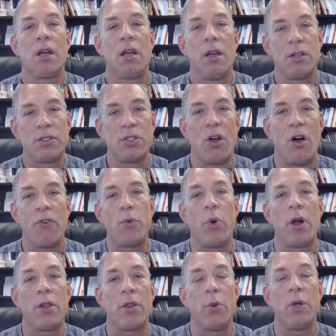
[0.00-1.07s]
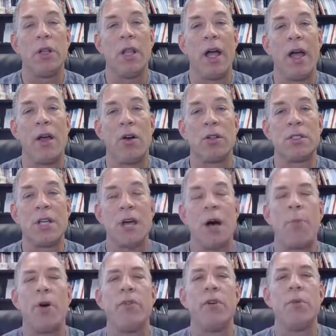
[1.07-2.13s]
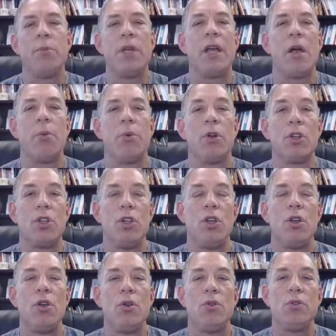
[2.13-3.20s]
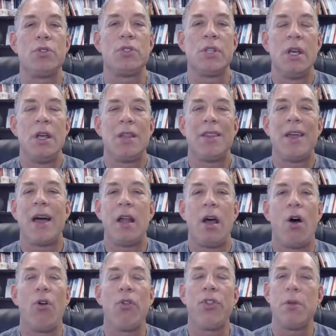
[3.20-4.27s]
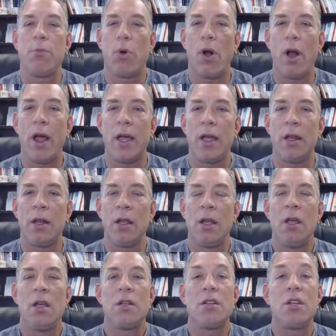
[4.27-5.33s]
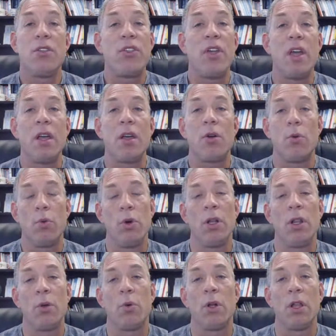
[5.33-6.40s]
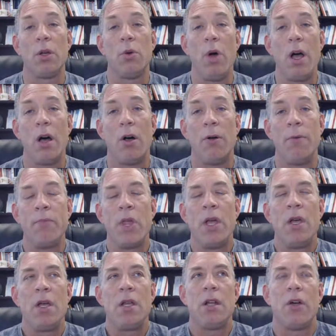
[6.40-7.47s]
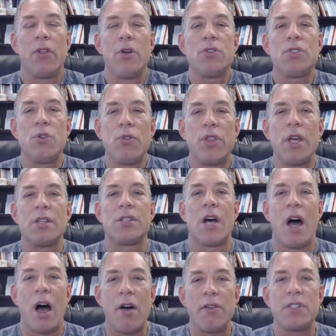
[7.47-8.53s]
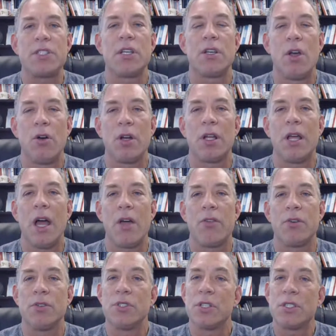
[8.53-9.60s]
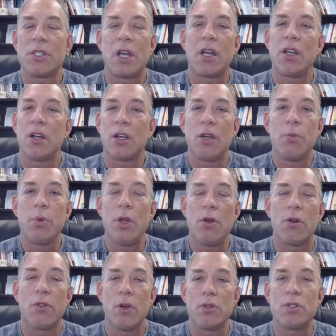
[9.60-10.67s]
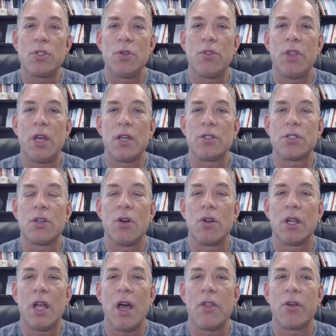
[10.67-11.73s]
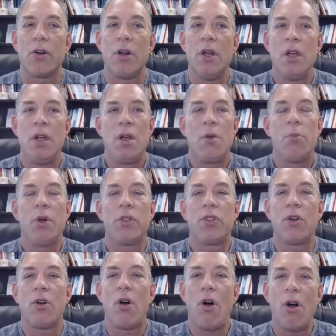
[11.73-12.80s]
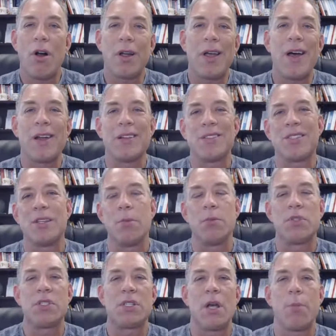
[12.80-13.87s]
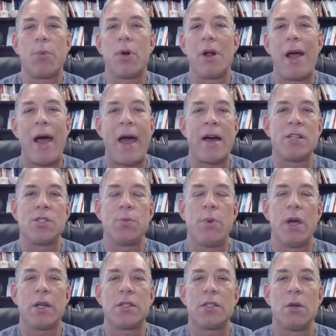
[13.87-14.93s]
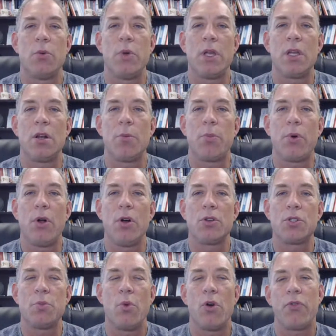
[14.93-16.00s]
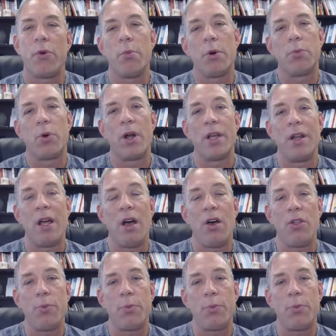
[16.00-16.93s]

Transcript: software that we lay on top of it, being able to use that healthy brain to think really, really well. Now, those two things obviously go together, just like in a computer, those two things go together. But there are kind of some separate aspects that we can approach more from a brain health